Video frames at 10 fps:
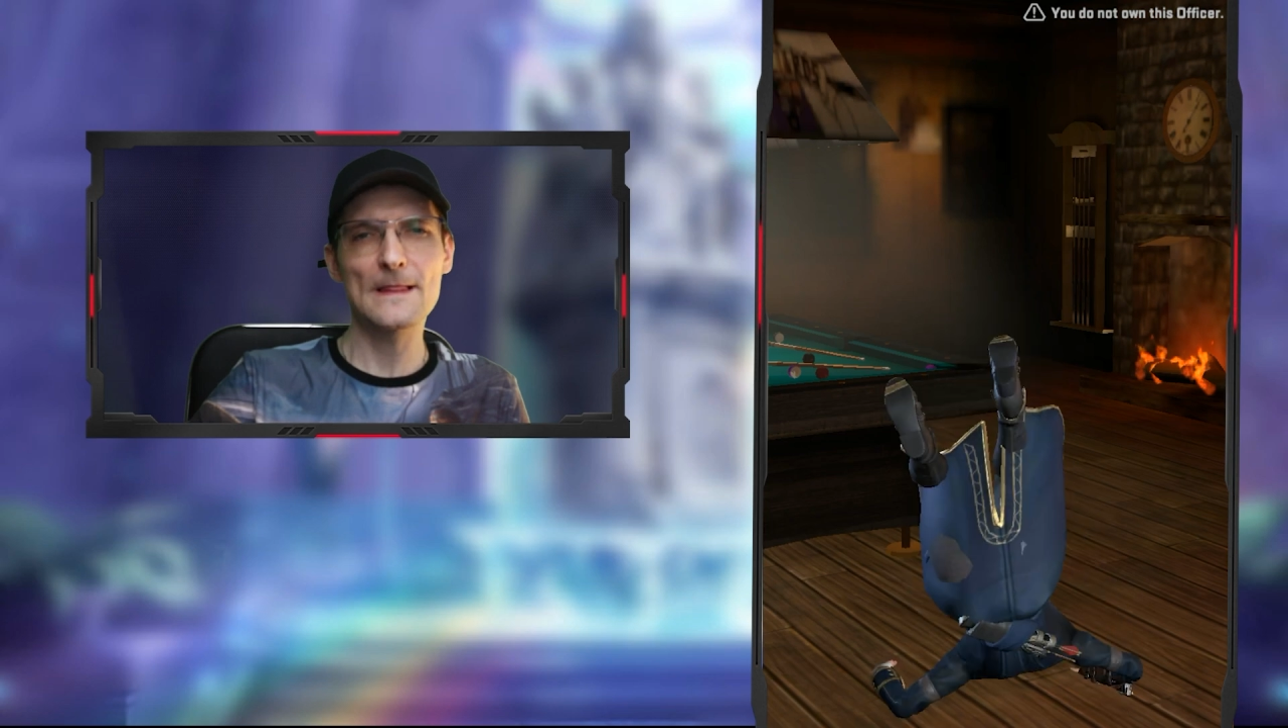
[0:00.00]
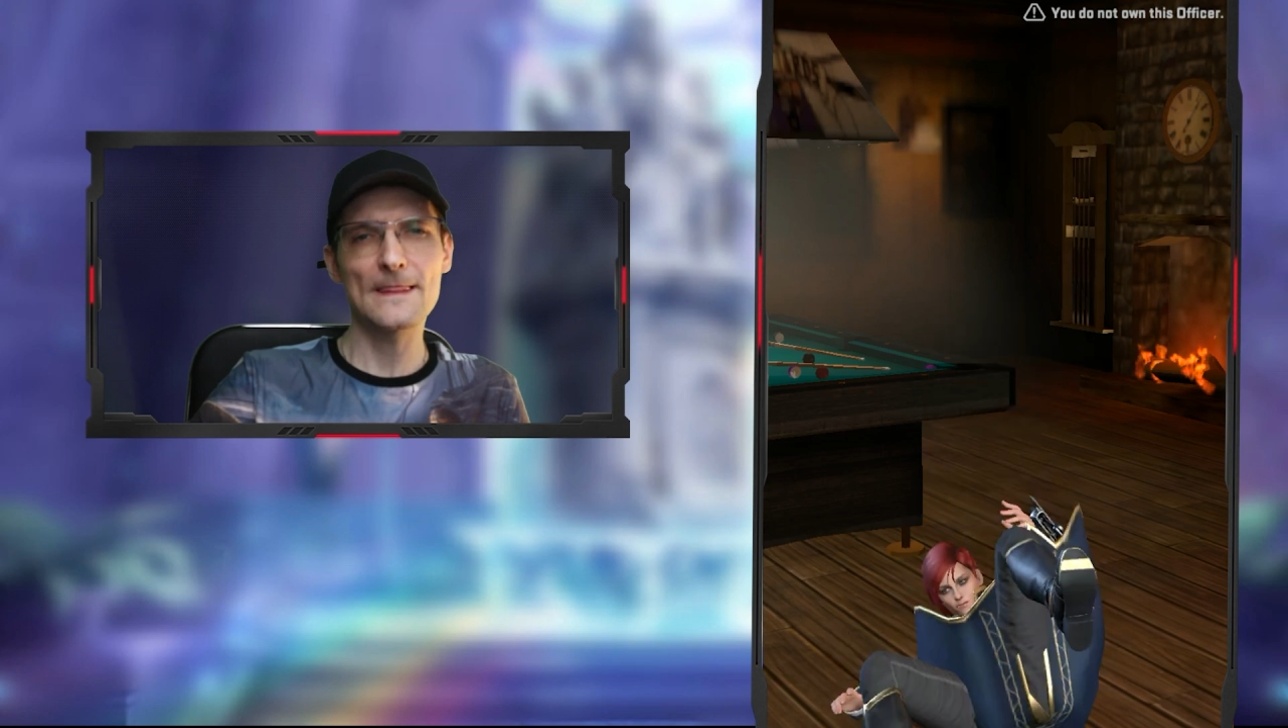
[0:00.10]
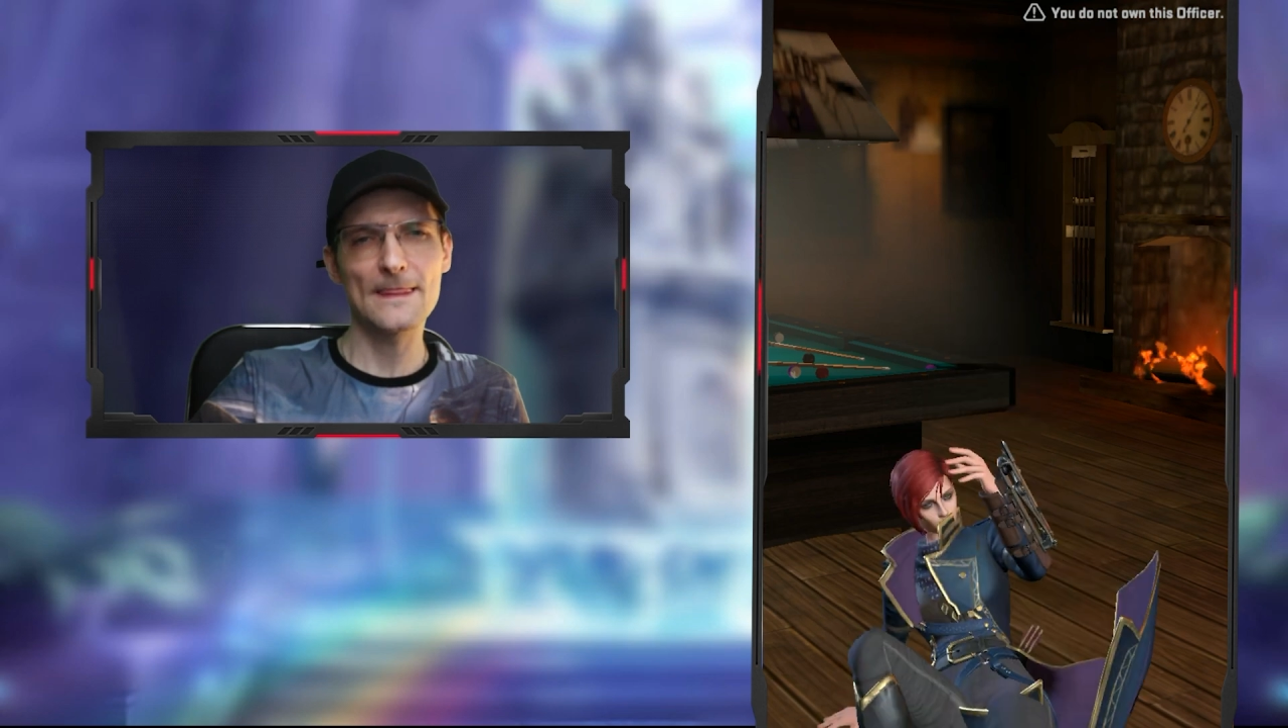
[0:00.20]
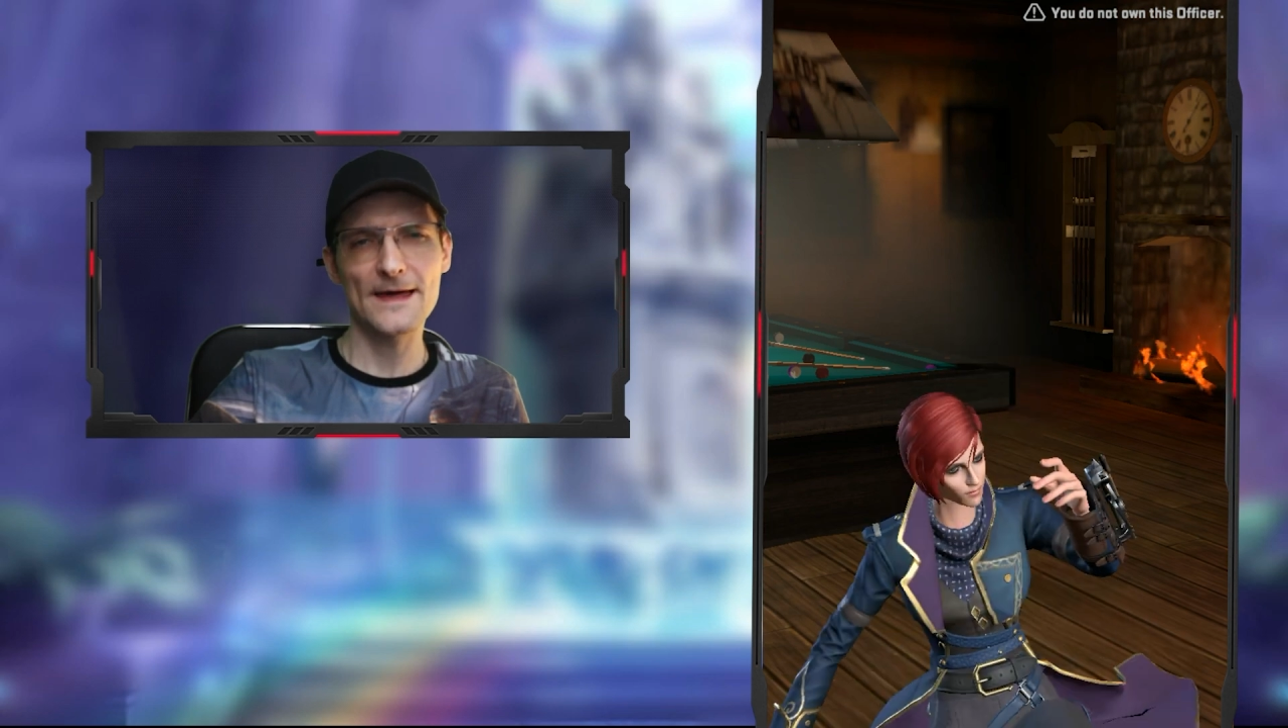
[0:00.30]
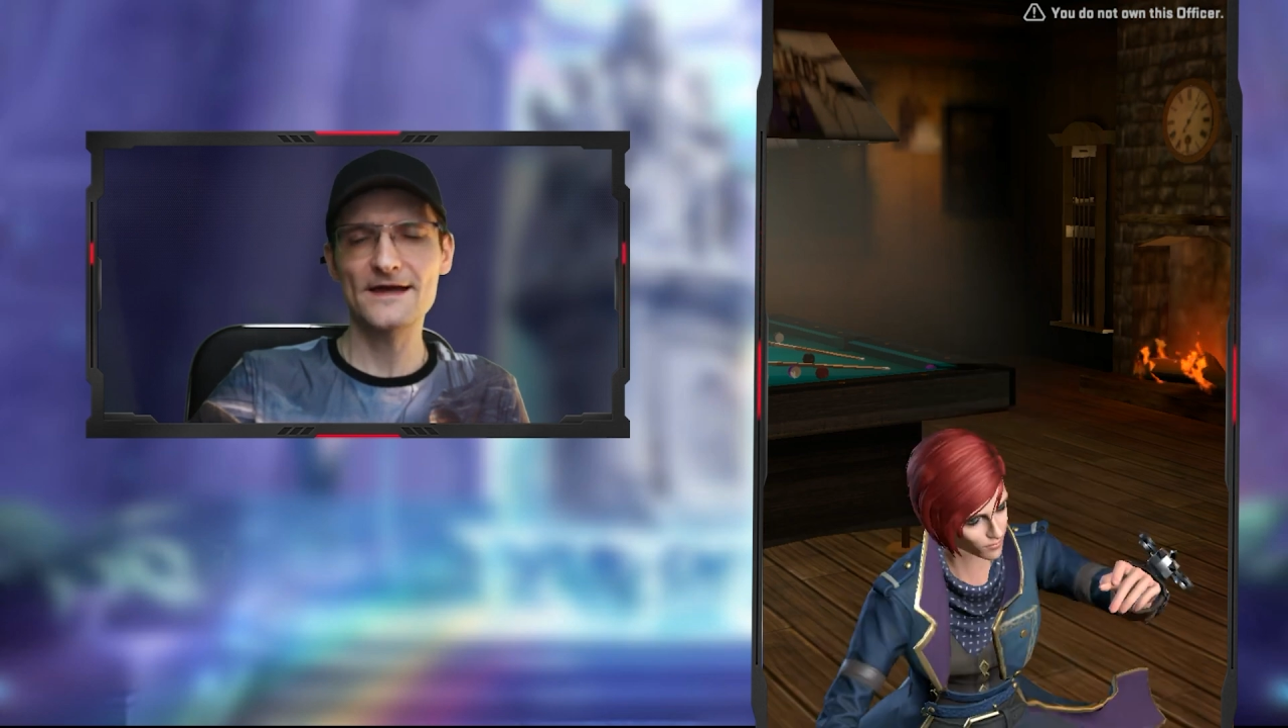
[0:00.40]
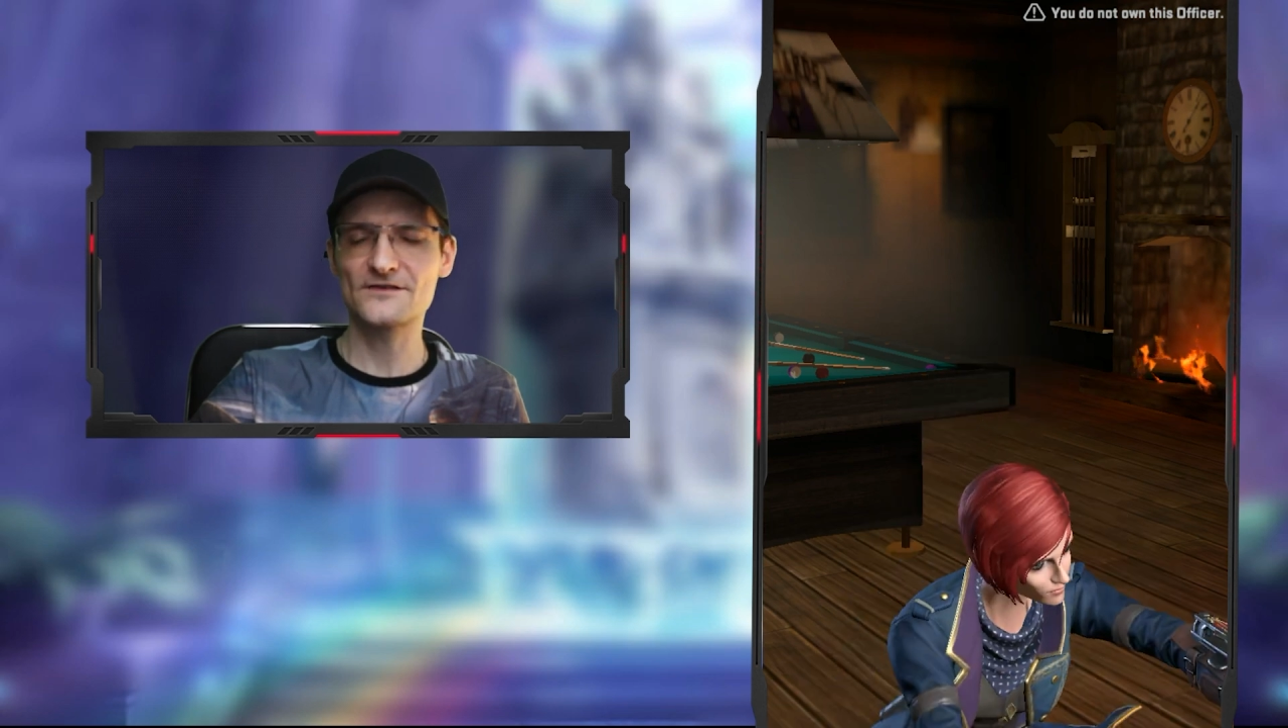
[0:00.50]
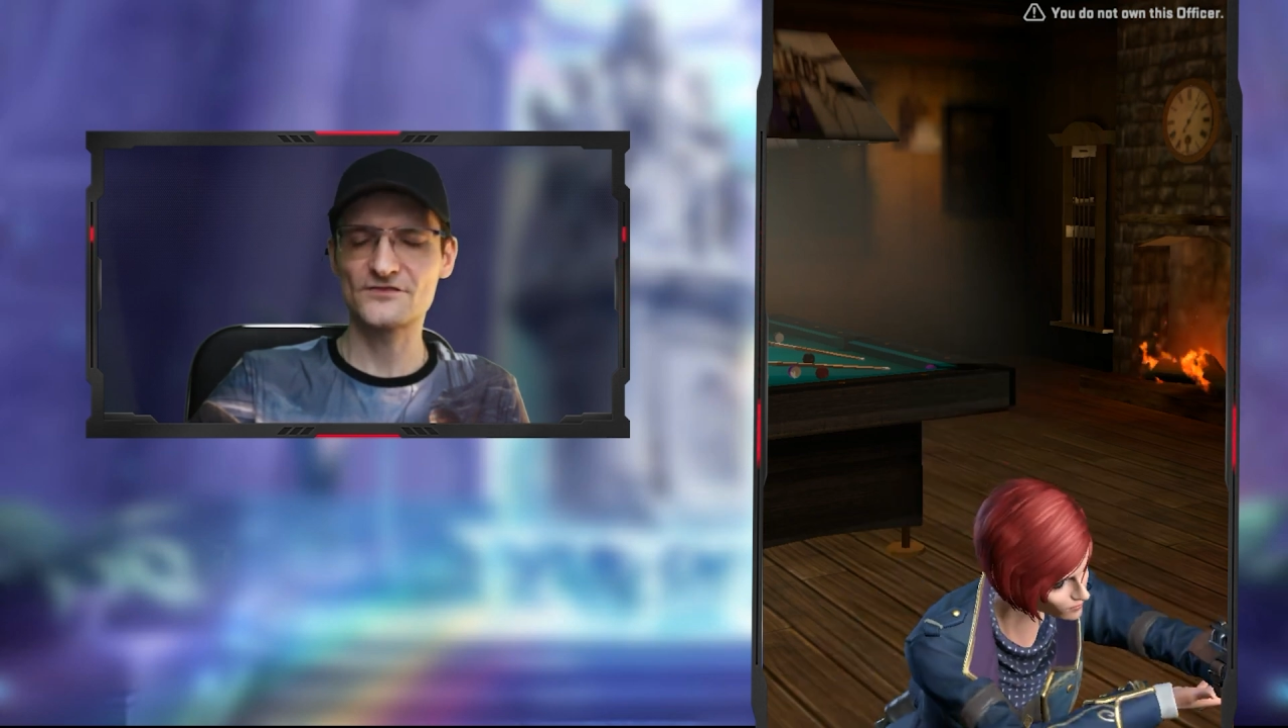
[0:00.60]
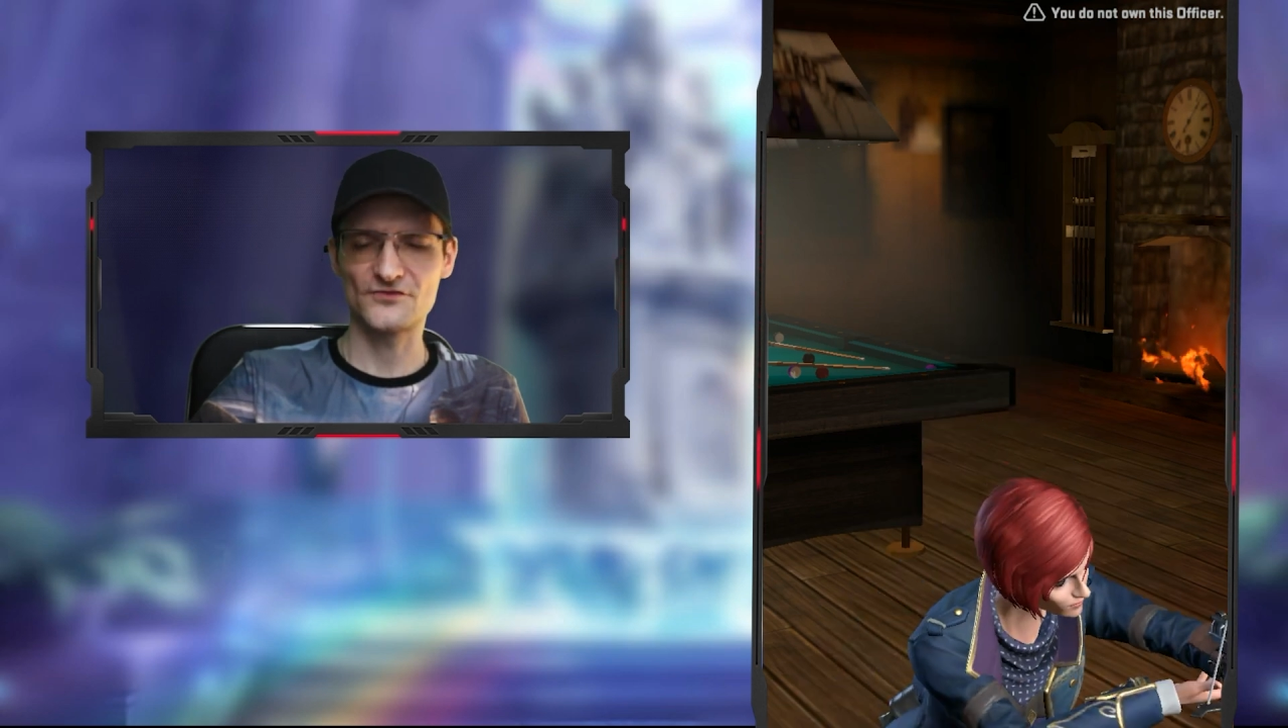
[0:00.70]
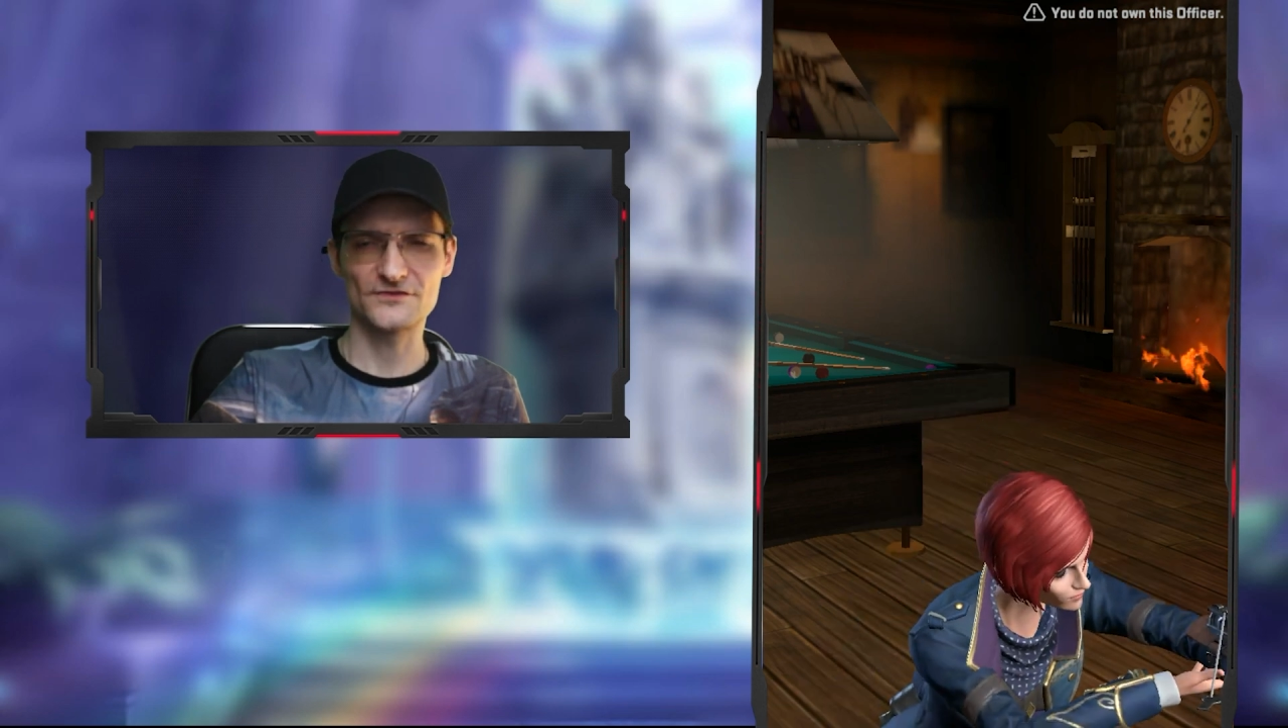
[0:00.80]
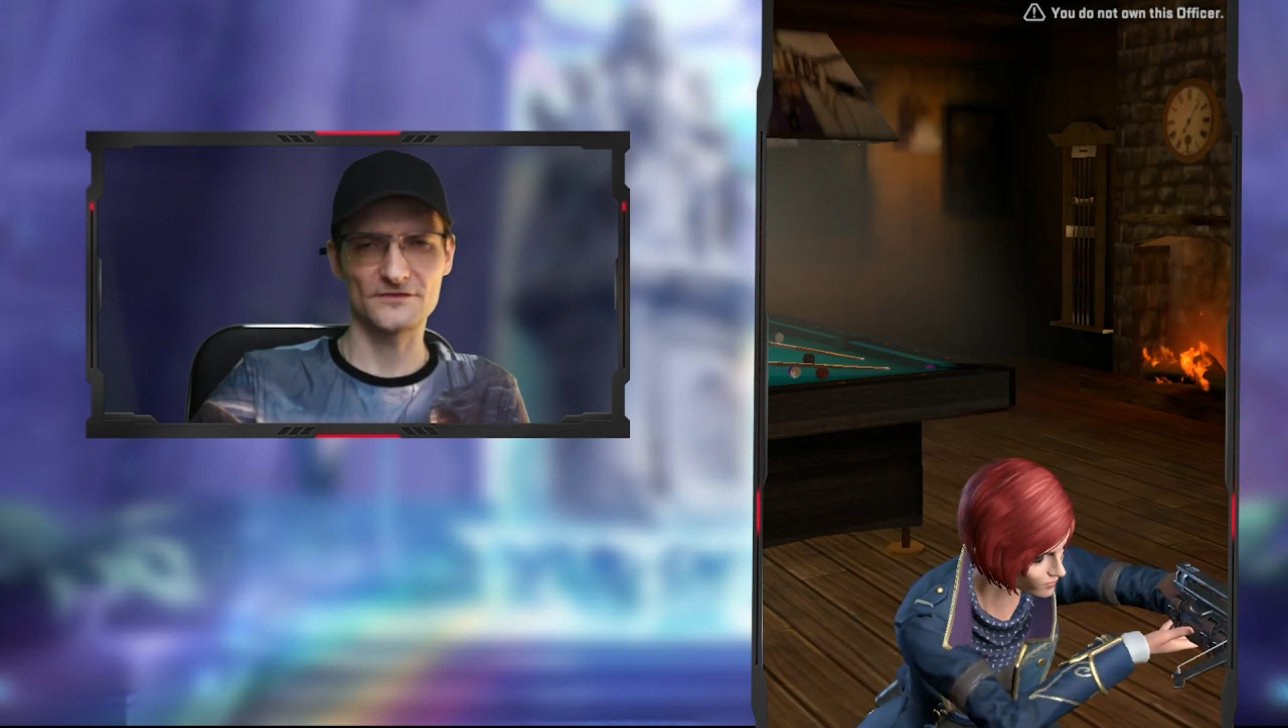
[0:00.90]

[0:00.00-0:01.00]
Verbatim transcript: like this